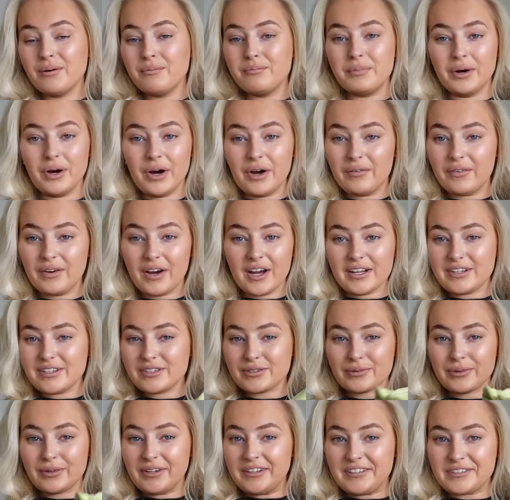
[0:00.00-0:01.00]
But I
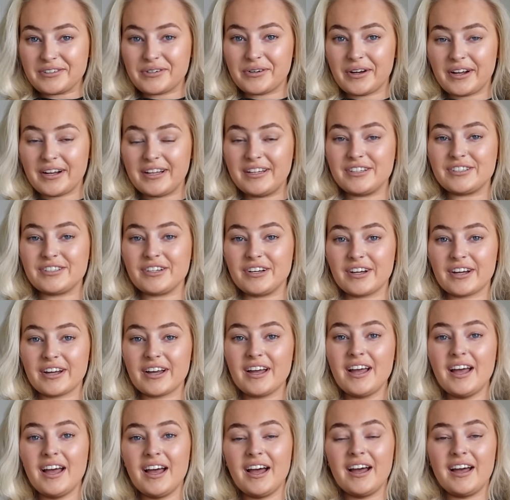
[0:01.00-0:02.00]
just wanted to quickly check
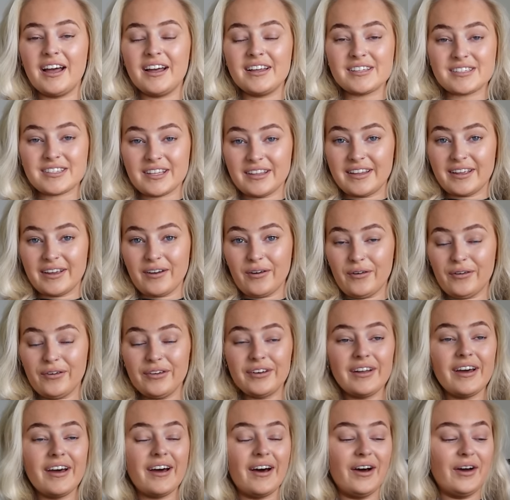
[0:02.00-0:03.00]
something
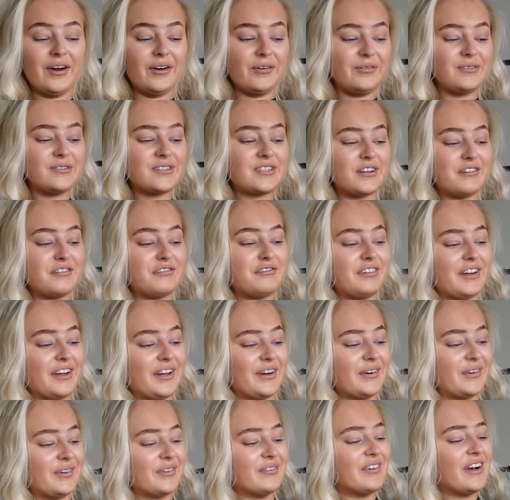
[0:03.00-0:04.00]
on to
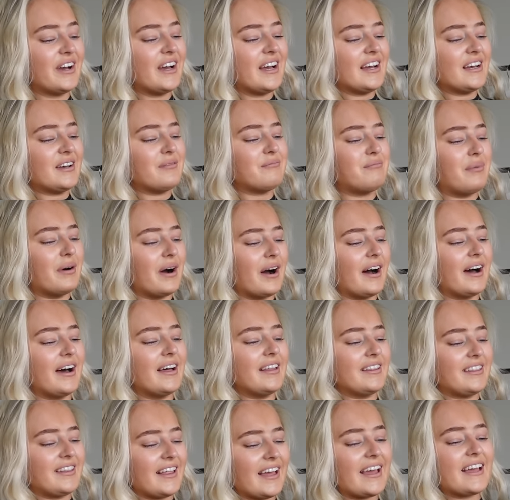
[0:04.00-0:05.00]
film.
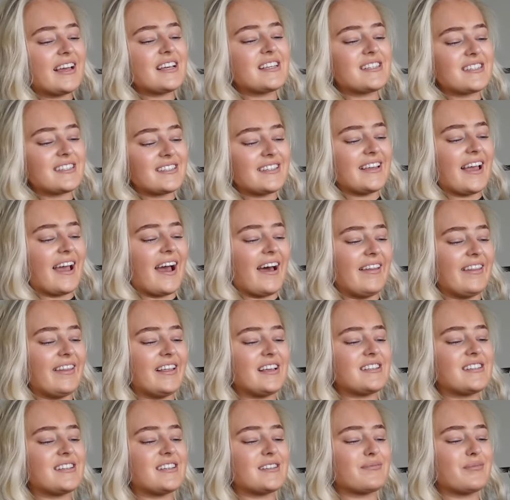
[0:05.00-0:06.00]
But this, yeah,
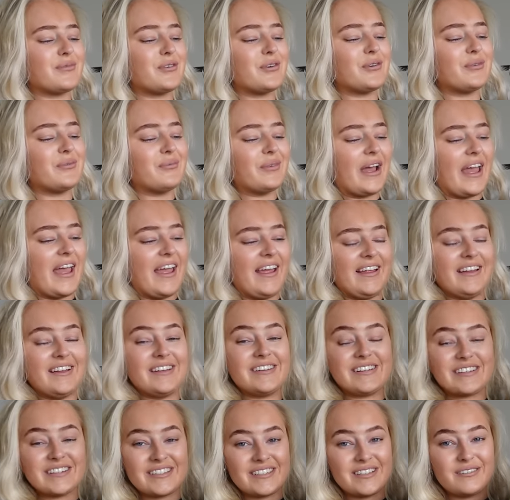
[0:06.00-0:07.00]
this is more me.
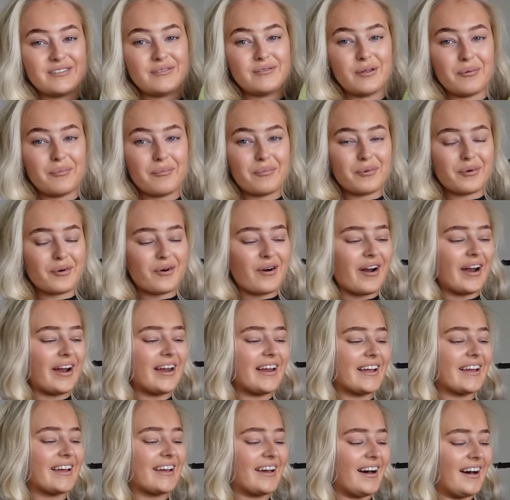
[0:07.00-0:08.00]
Just the
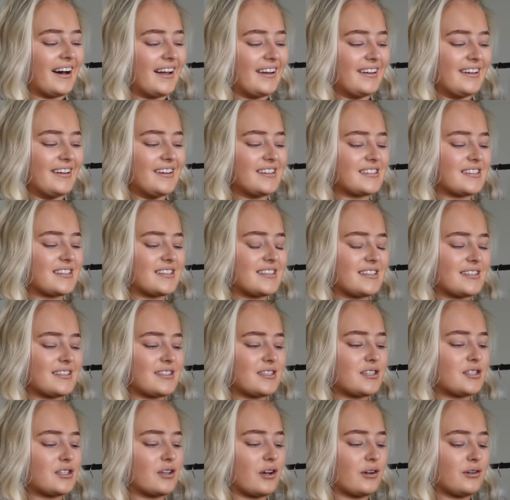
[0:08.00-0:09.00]
bright colours. This is
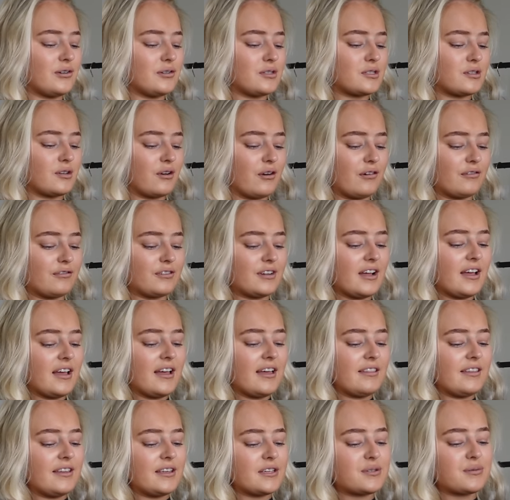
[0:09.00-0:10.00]
so soft.
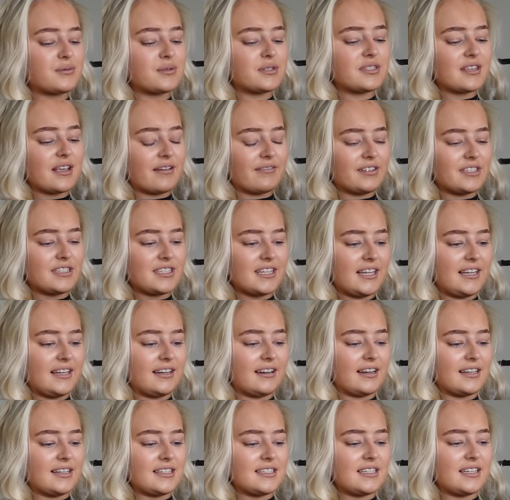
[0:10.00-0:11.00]
This was
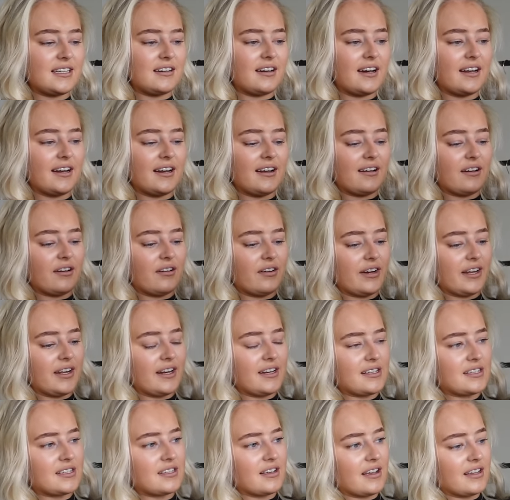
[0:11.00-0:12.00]
$17.99 and I got it in
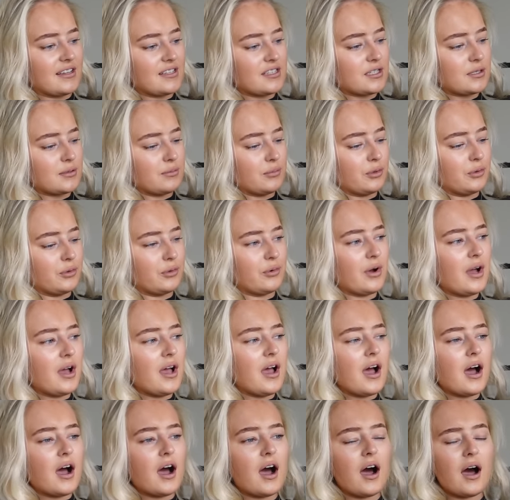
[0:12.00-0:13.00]
a size small.
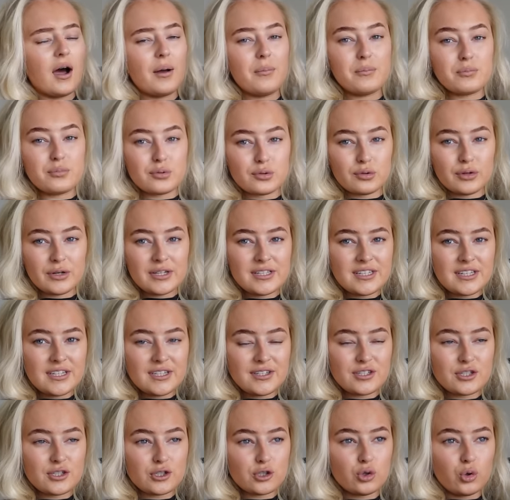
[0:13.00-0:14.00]
I'm pretty
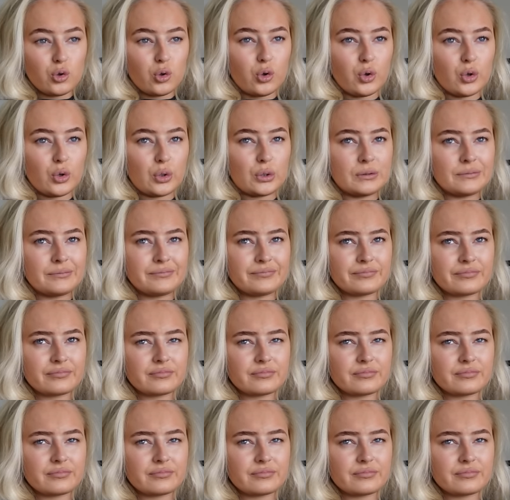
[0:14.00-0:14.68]
sure